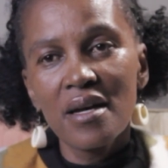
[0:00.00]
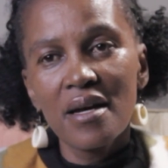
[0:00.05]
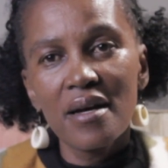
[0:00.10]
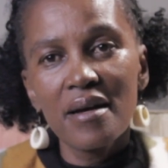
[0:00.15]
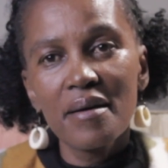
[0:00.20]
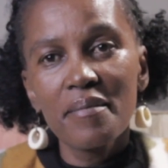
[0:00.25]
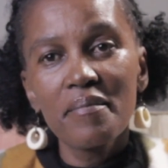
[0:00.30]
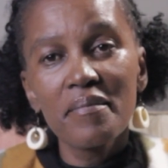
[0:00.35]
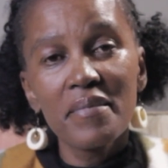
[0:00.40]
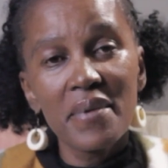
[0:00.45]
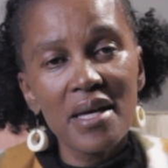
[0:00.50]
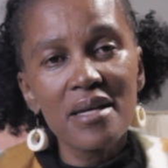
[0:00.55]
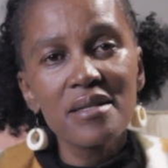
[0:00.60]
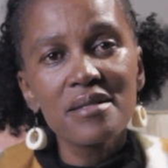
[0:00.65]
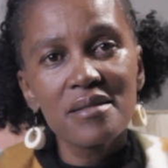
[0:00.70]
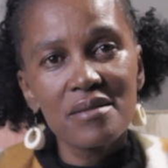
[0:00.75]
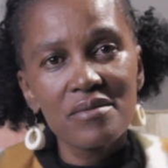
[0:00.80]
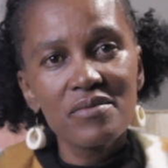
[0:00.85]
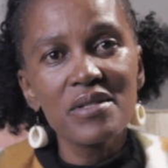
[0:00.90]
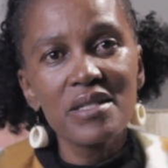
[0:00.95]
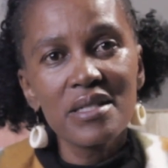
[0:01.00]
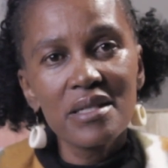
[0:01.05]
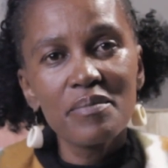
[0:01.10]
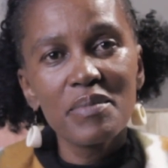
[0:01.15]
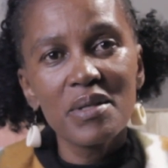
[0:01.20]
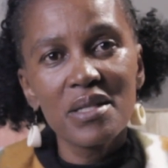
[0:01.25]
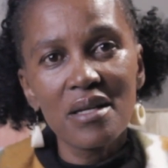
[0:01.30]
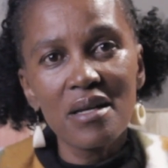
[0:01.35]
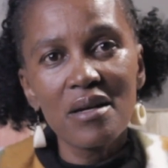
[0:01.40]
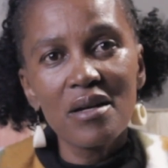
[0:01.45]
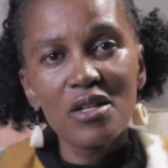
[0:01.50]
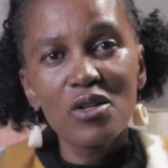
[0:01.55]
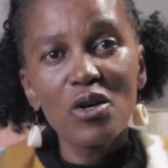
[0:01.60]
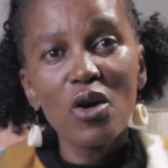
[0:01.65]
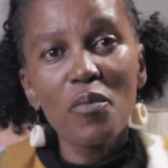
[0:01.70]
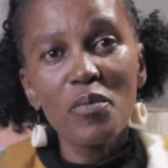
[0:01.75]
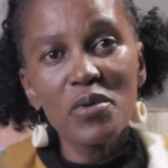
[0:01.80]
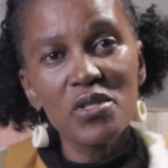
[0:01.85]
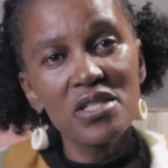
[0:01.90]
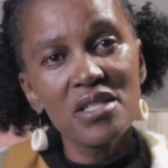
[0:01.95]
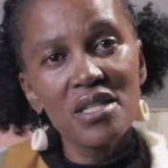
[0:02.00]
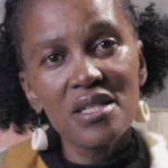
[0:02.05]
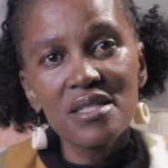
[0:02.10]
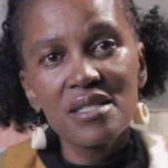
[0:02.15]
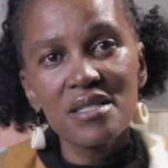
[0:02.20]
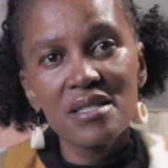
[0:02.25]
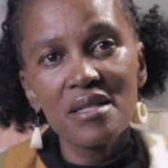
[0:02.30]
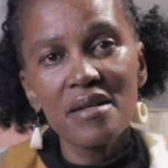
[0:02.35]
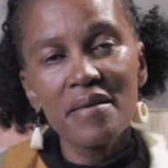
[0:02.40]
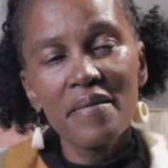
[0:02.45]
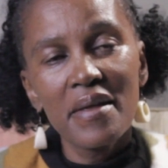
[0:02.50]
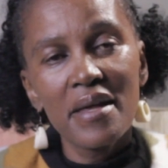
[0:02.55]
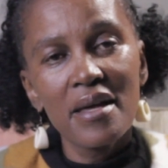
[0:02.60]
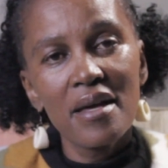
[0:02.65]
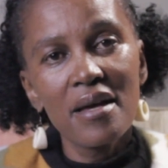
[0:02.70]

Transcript: has really been an opportunity